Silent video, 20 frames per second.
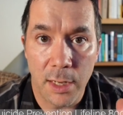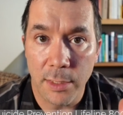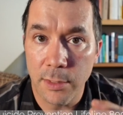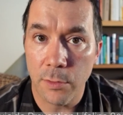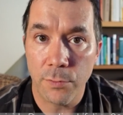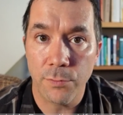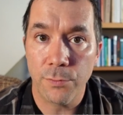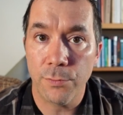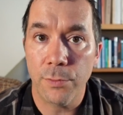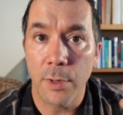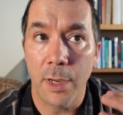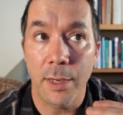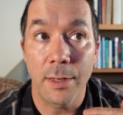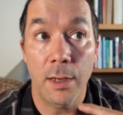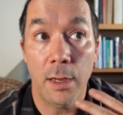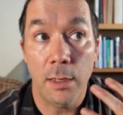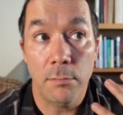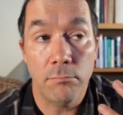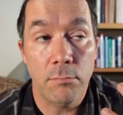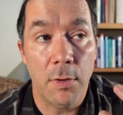
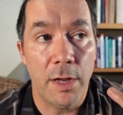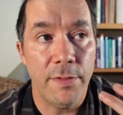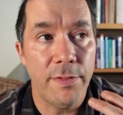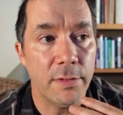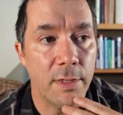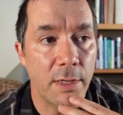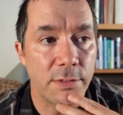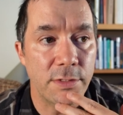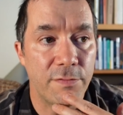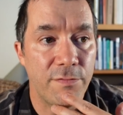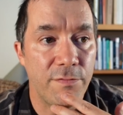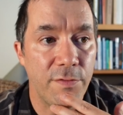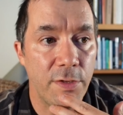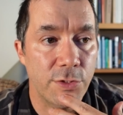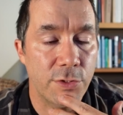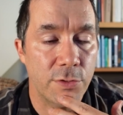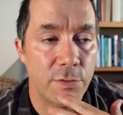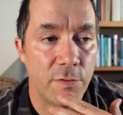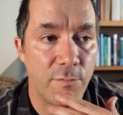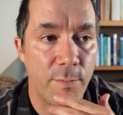I think that's a
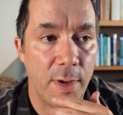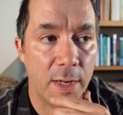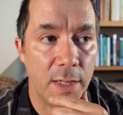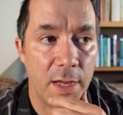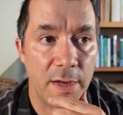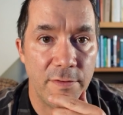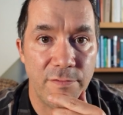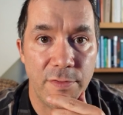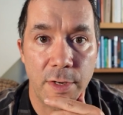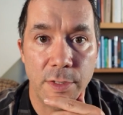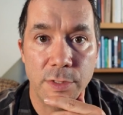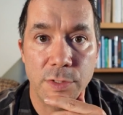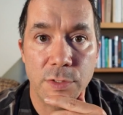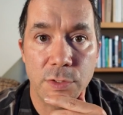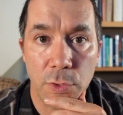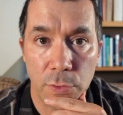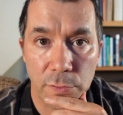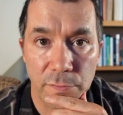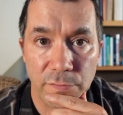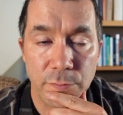feature of my life that has
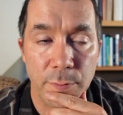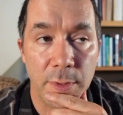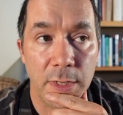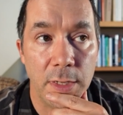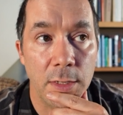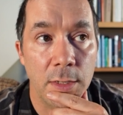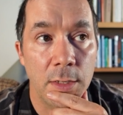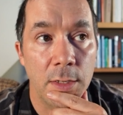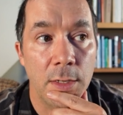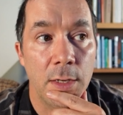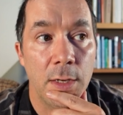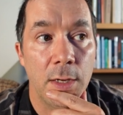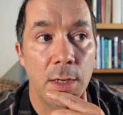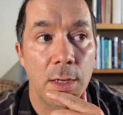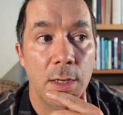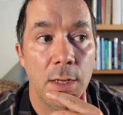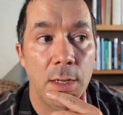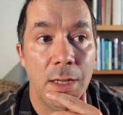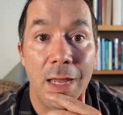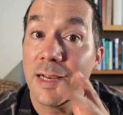served me,
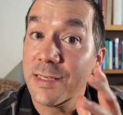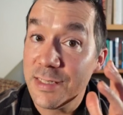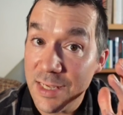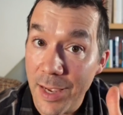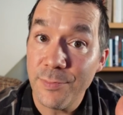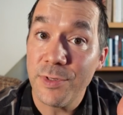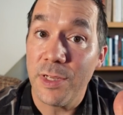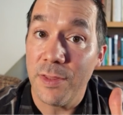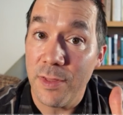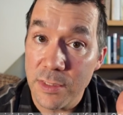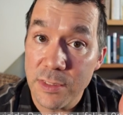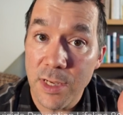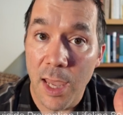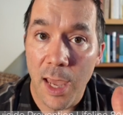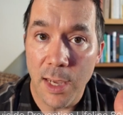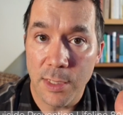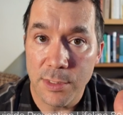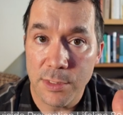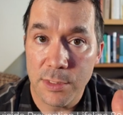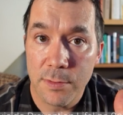except in this
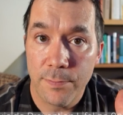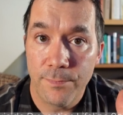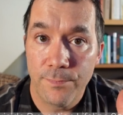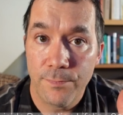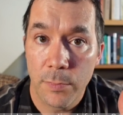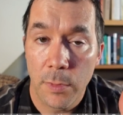case.